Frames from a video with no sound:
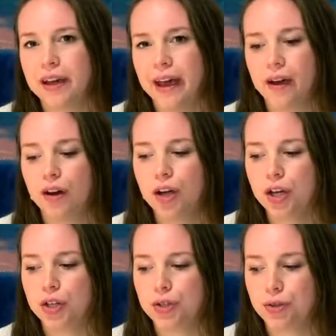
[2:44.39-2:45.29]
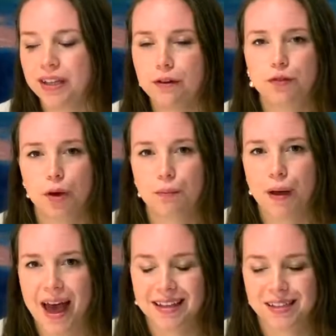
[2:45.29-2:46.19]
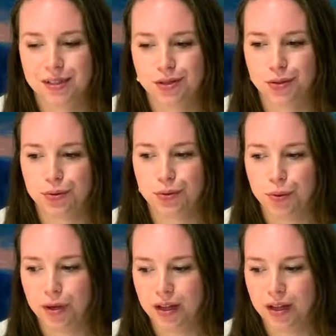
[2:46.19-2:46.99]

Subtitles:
care, you give your best to